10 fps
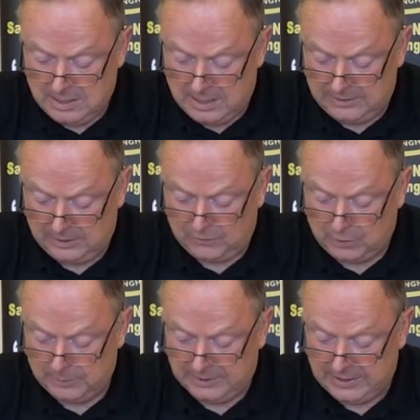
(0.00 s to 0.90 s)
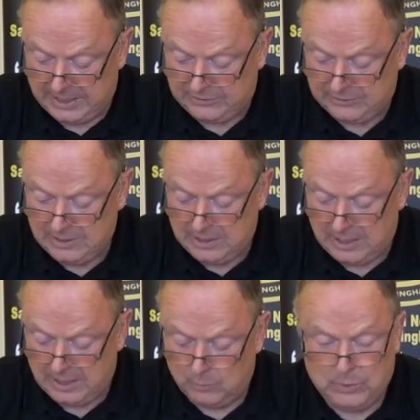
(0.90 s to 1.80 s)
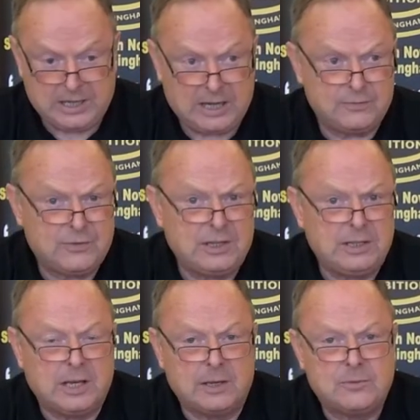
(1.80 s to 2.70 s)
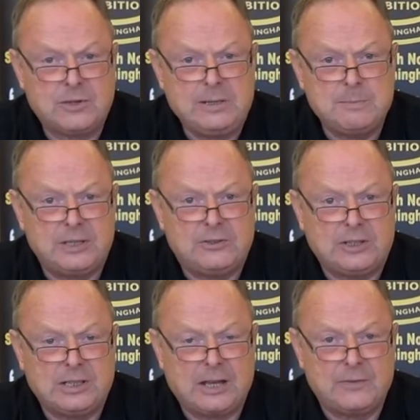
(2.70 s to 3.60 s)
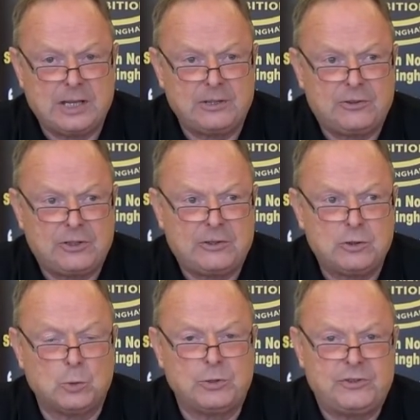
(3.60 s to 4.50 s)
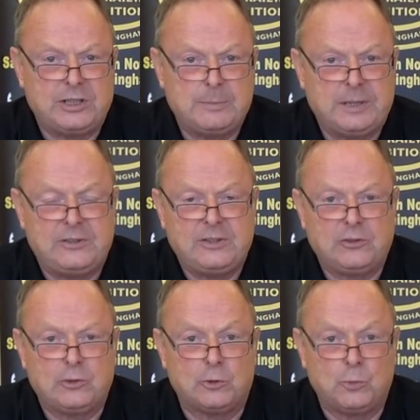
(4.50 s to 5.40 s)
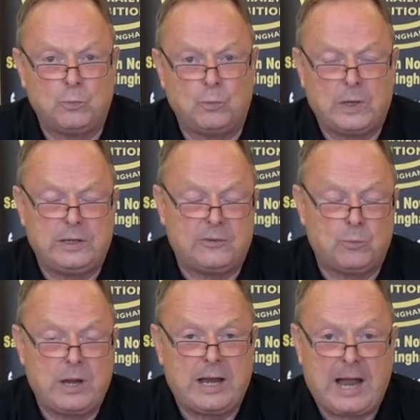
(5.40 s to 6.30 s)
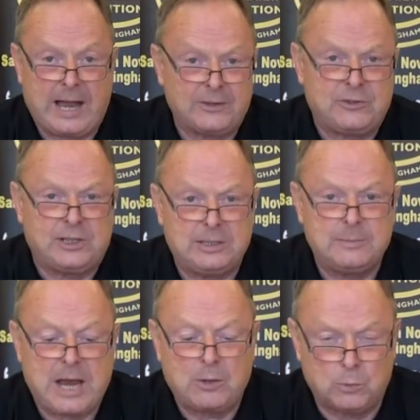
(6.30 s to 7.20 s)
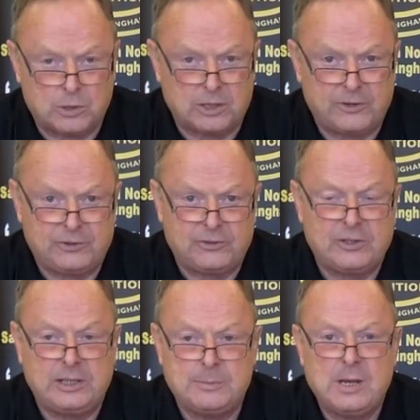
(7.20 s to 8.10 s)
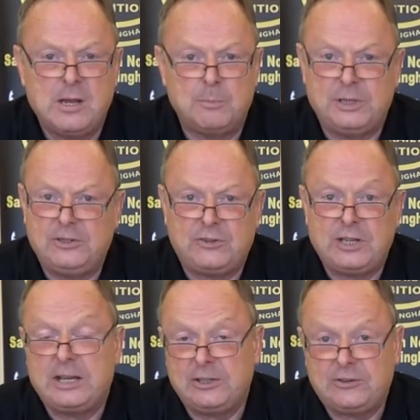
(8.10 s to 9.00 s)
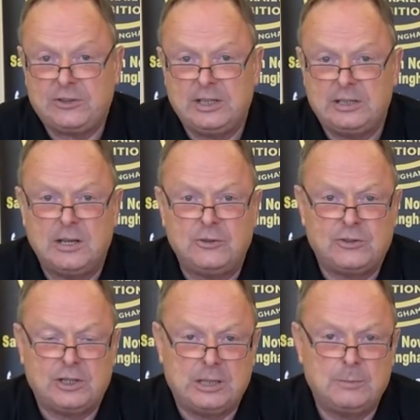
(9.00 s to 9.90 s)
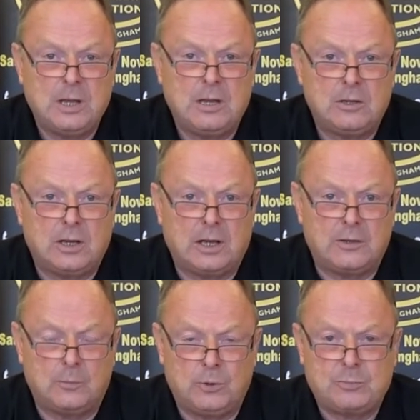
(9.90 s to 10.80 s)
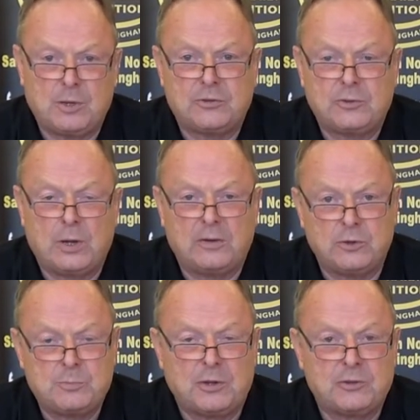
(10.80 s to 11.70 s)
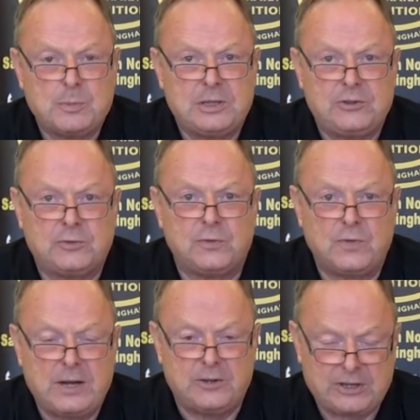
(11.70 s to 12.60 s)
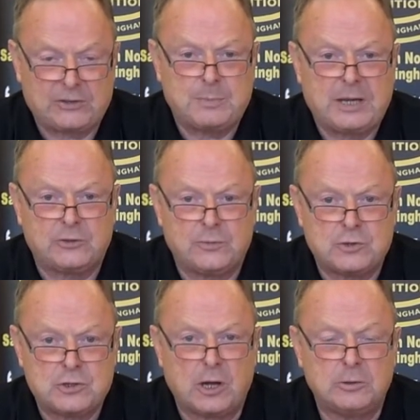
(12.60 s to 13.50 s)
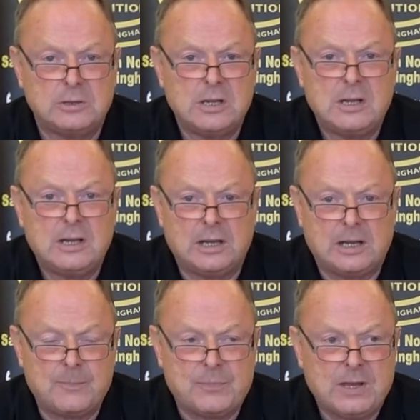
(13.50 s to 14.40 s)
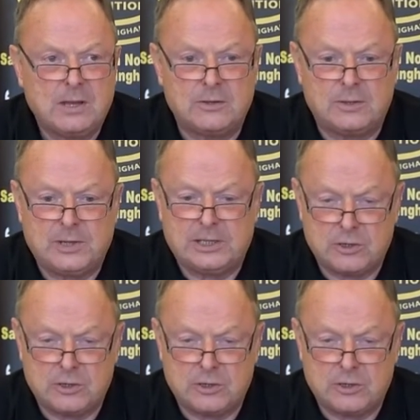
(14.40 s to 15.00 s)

And then following that, we have the team meeting at the NEC. It's called the team meeting because it's where our team, our organising team, meets the NEC team who have responsibilities for various aspects of the show. The